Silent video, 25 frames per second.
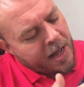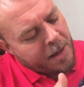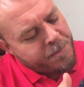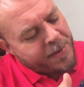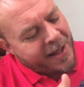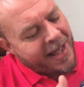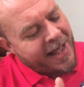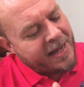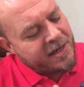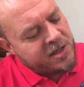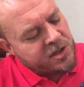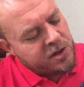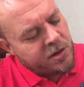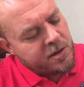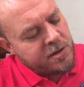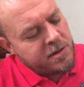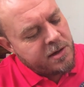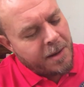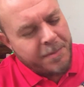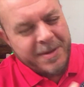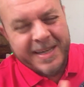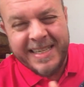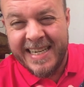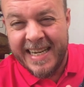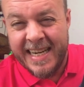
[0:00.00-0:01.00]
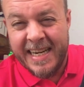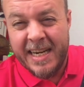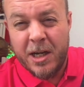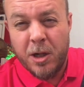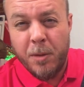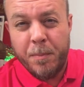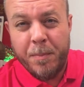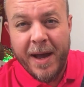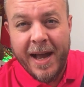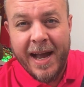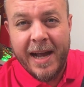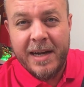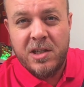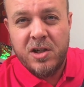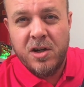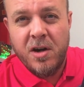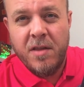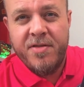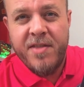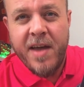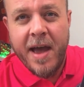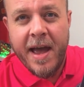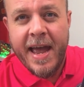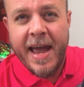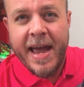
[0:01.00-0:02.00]
pattern, a material pattern
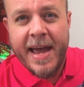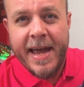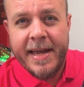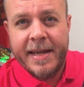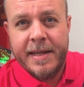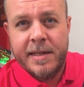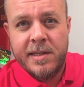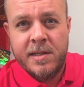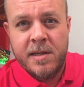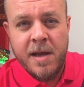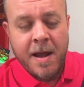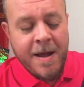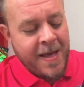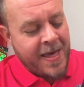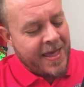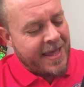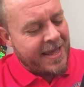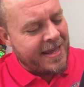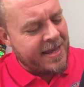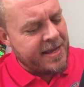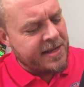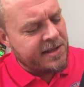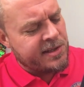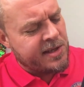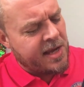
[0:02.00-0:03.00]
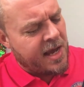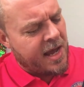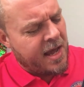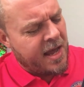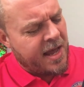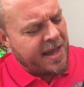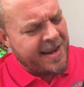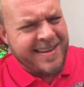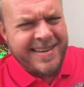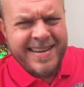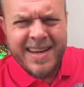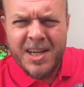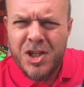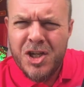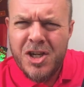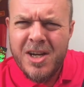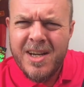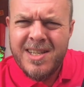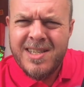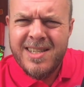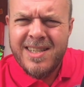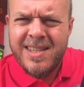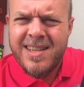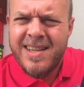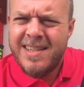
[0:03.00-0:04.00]
that is
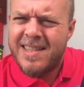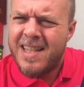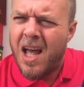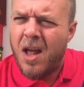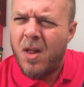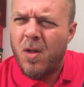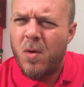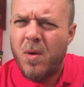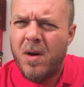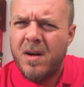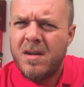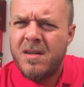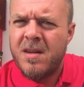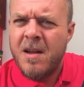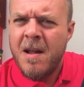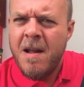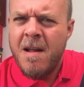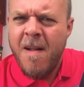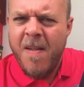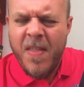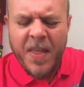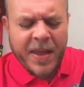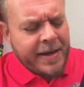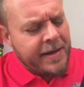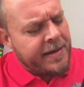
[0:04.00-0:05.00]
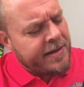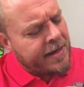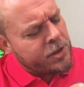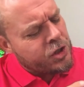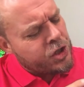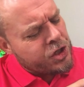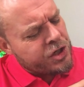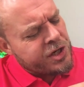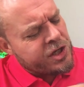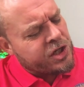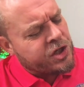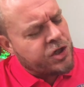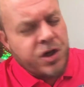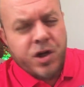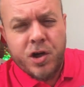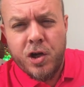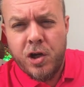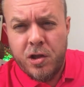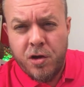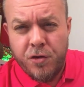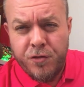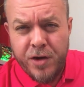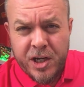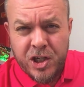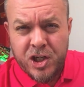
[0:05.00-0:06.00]
indigenous, is that the word? Indigenous to the
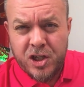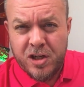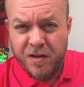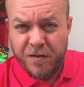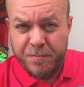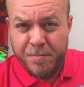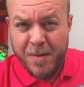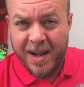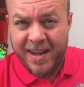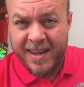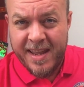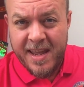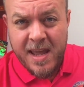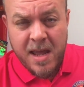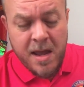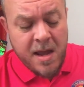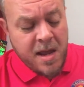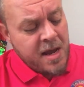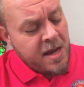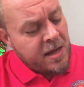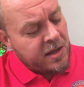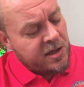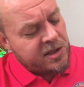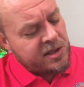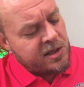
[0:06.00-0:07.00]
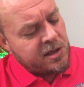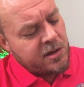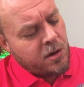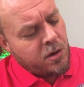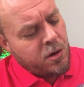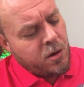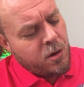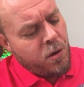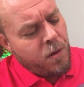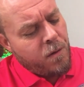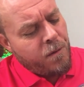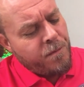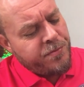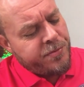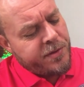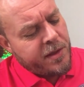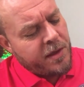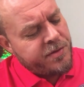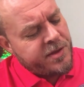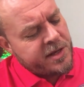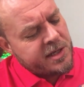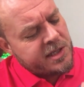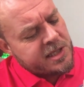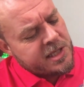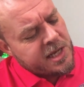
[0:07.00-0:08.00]
region of Bali. So
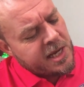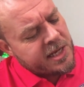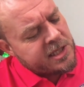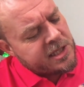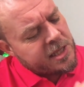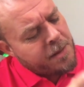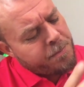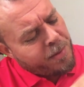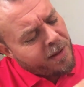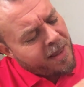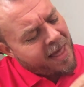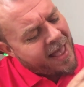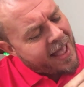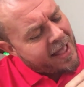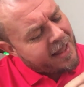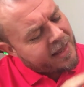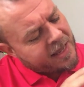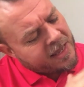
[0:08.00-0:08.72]
this is the black